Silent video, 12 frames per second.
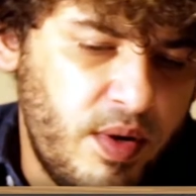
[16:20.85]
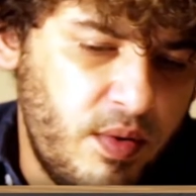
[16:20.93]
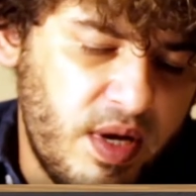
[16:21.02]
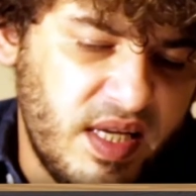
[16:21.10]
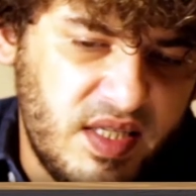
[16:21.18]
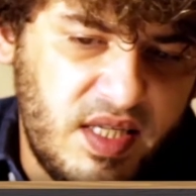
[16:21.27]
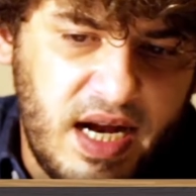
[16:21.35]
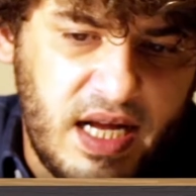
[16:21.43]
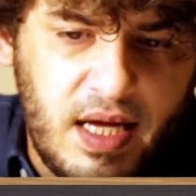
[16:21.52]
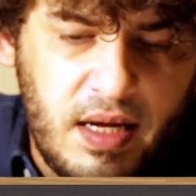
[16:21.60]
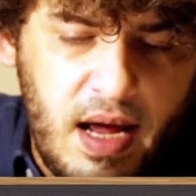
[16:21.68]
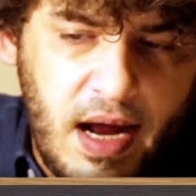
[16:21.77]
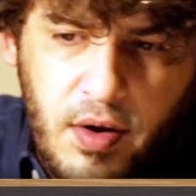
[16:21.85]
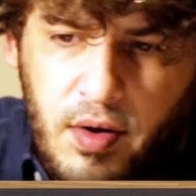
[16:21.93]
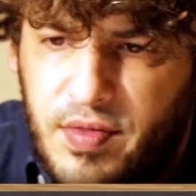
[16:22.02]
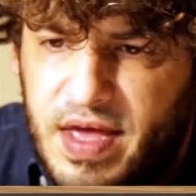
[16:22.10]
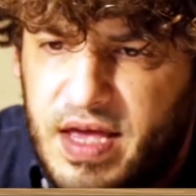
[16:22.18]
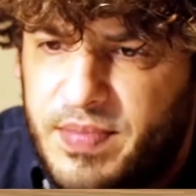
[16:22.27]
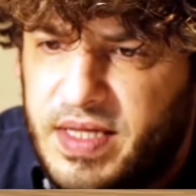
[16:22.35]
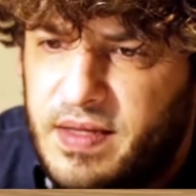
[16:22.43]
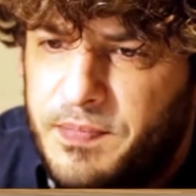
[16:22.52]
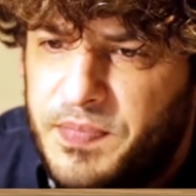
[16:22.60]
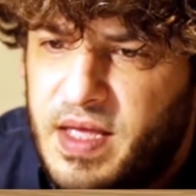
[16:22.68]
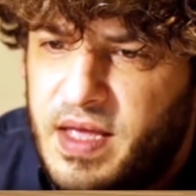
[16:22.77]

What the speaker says: We can see that another day. But